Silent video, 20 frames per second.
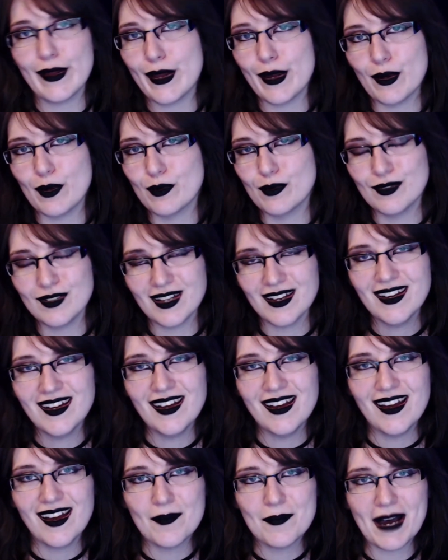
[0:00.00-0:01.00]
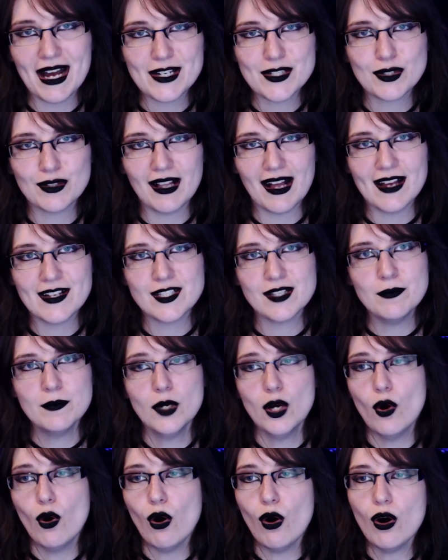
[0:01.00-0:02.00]
own magical item,
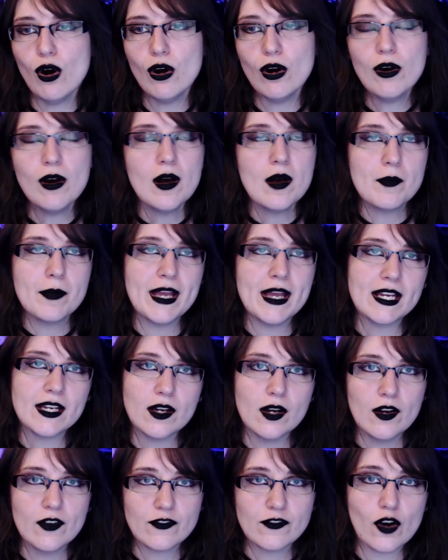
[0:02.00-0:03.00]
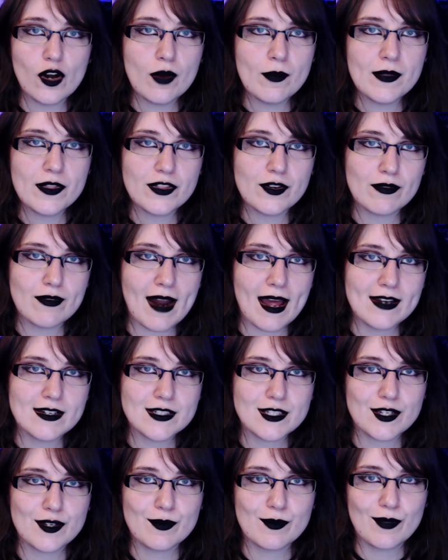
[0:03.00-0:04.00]
or pick from the
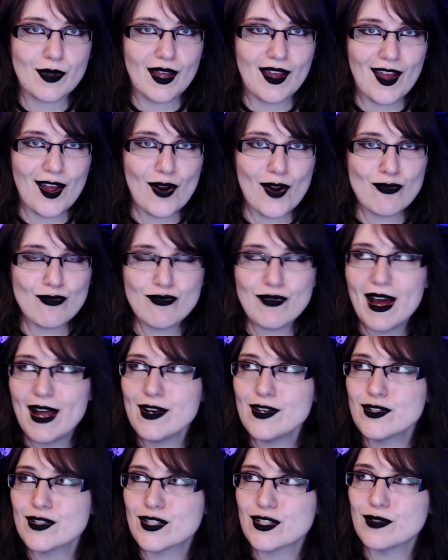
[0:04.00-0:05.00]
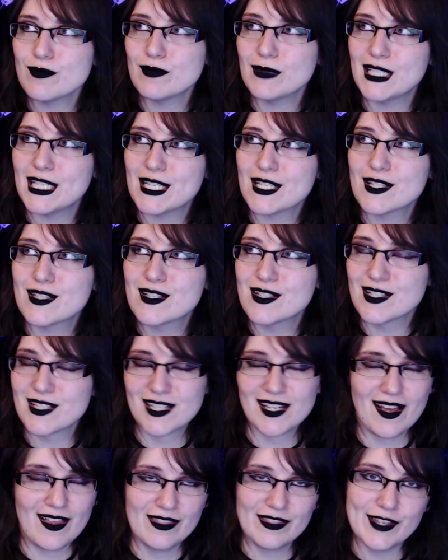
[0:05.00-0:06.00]
random list
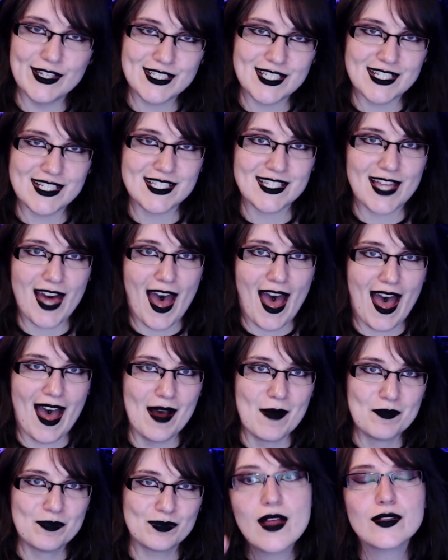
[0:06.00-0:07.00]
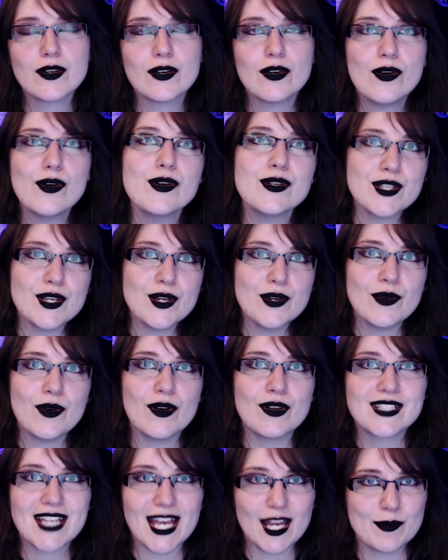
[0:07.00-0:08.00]
that is there. There are also
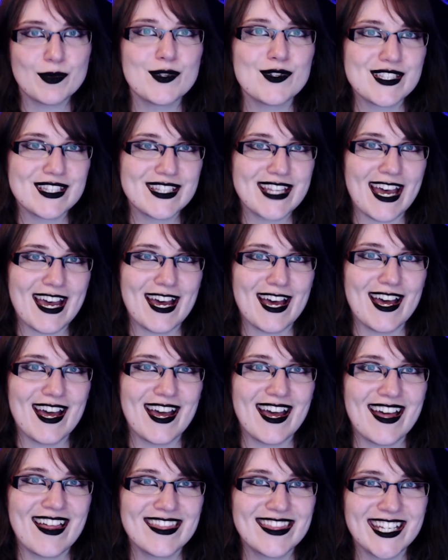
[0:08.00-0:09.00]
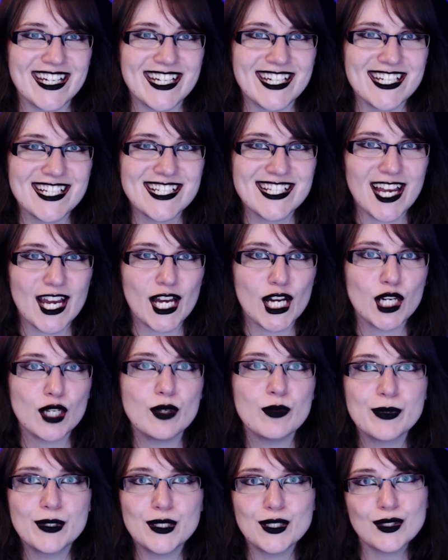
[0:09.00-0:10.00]
tables there that
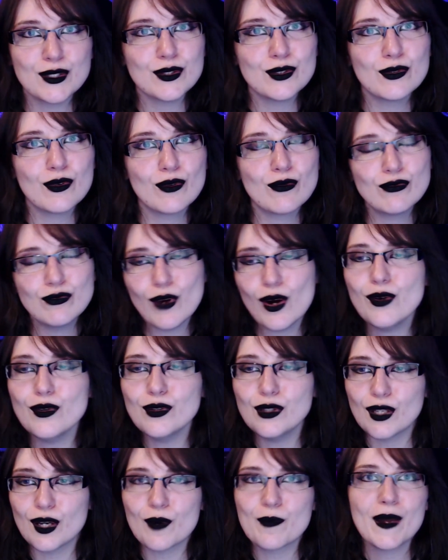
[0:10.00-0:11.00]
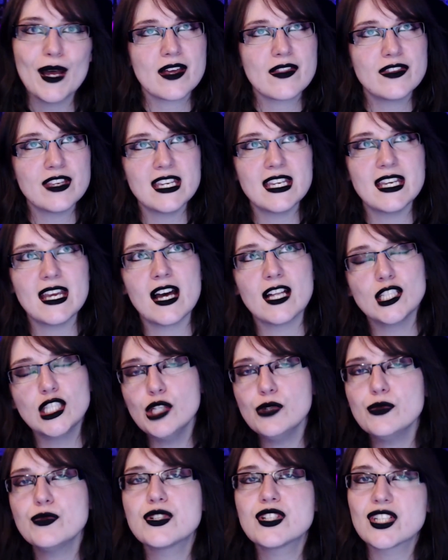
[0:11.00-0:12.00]
help you roll up the
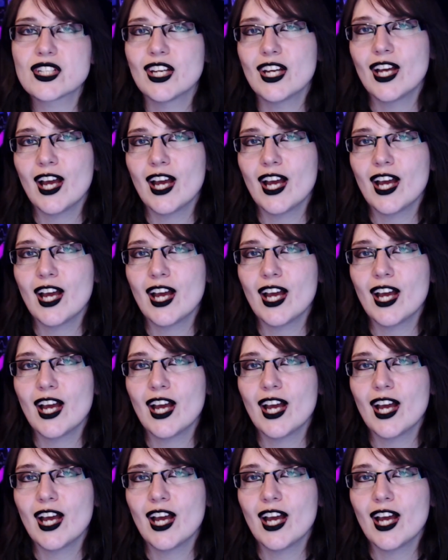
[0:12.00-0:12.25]
lute